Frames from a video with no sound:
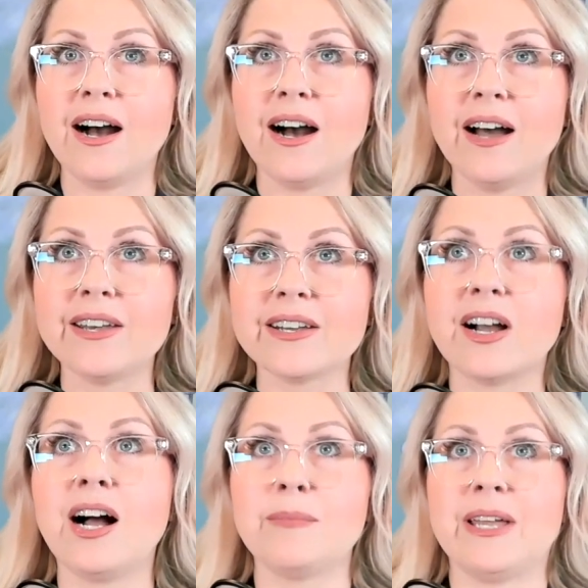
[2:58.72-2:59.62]

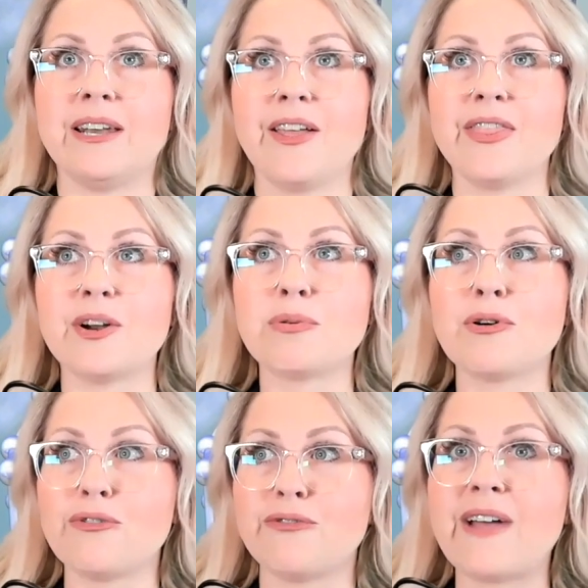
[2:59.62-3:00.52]
uncommon, they're
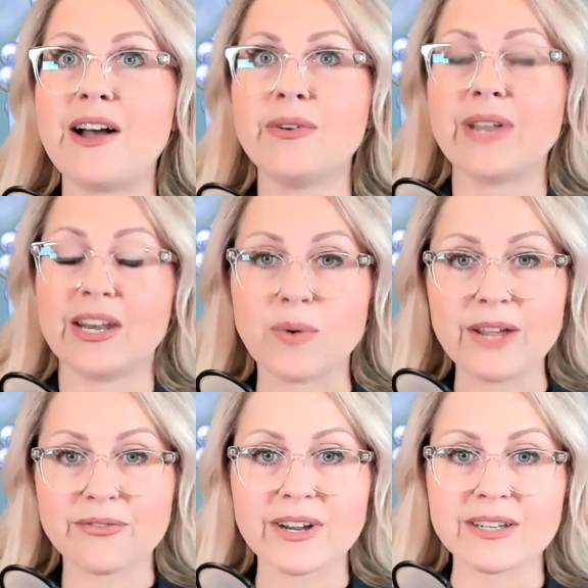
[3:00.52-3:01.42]
profound, and
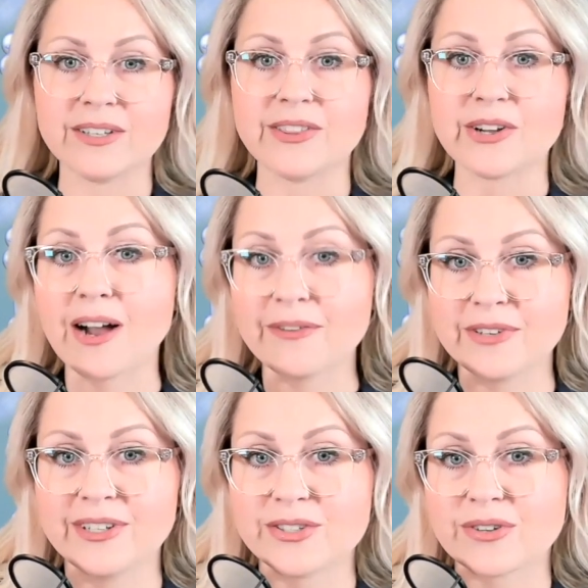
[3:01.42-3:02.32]
quite frankly, they're
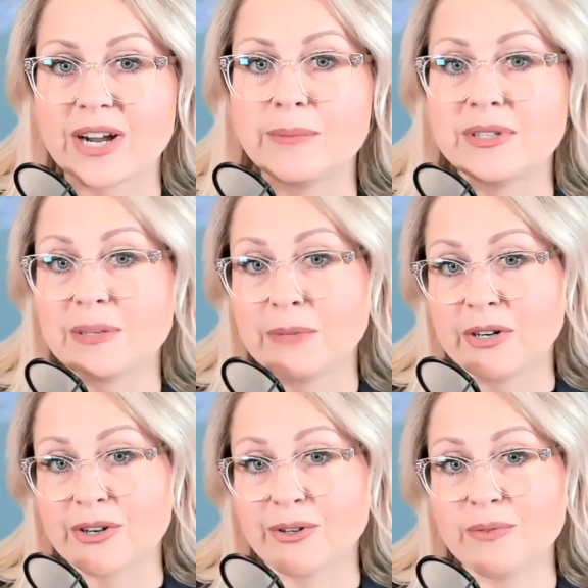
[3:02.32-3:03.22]
often described as a
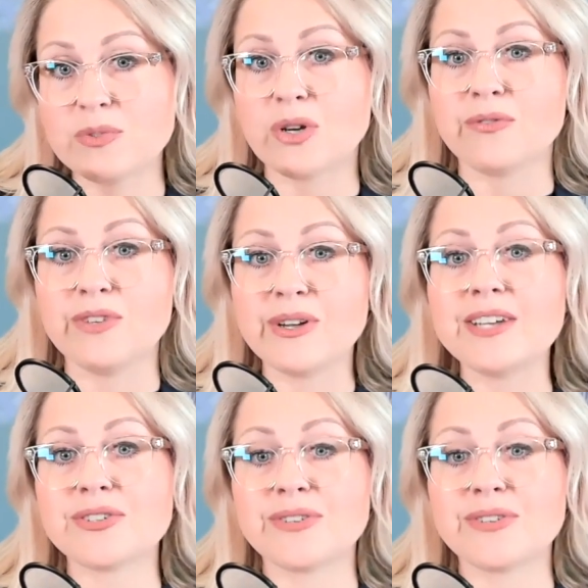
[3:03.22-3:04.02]
miracle. So if you guys are